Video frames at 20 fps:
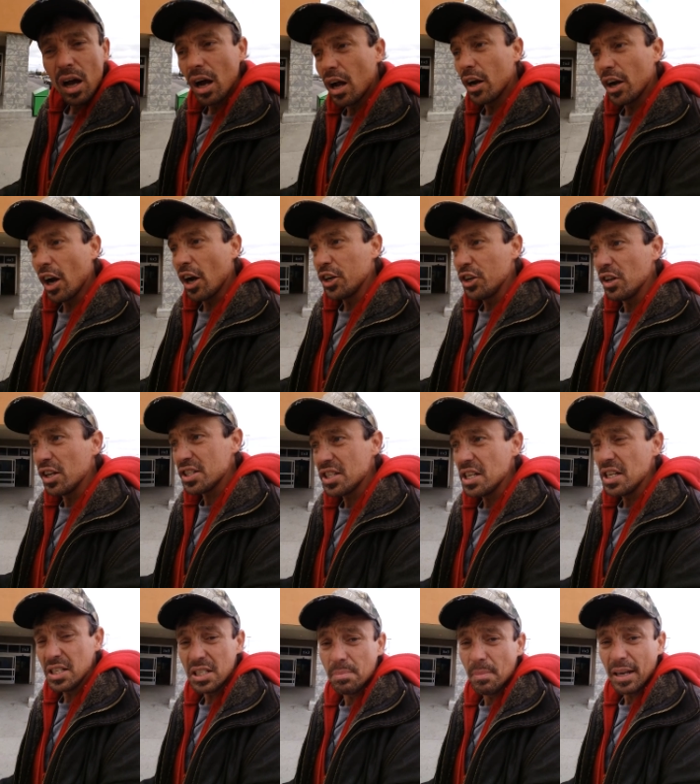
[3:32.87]
Are you
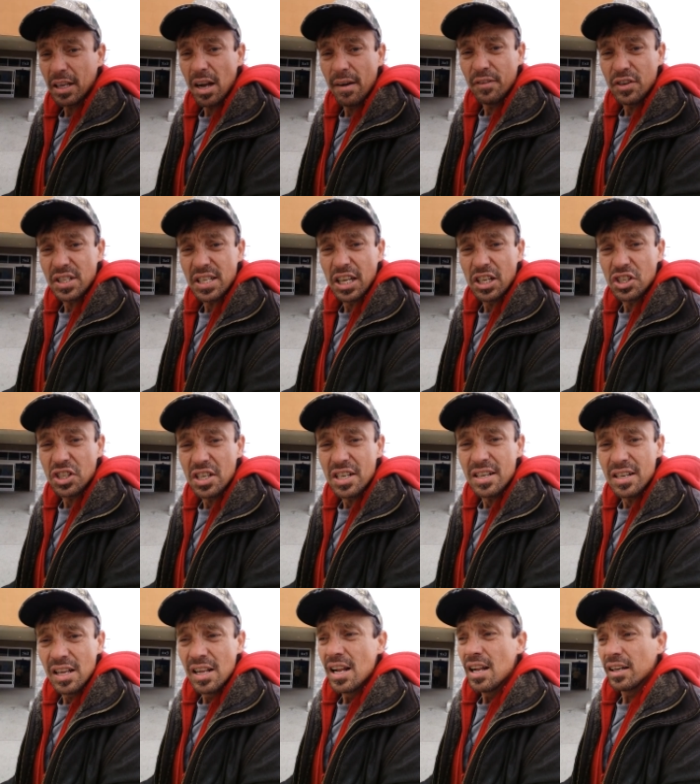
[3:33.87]
listening to my
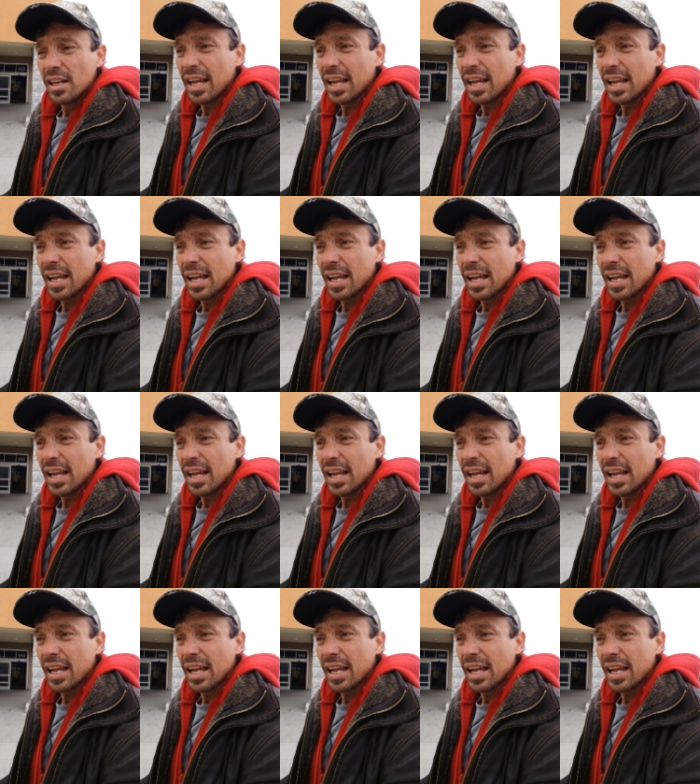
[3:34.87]
conversation?